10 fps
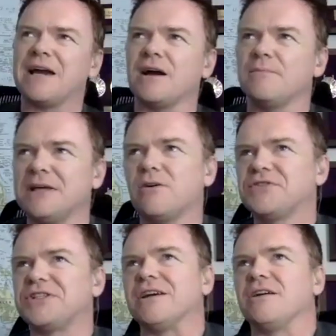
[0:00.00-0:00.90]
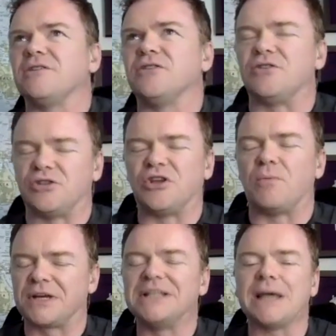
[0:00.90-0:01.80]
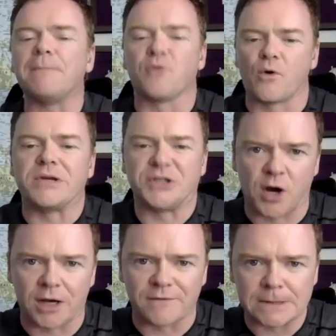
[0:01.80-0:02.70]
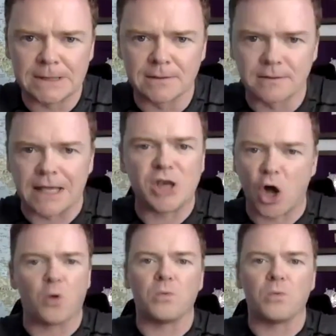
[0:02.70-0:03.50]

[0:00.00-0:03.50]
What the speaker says: I mean, obviously, contemporary drivers, they know,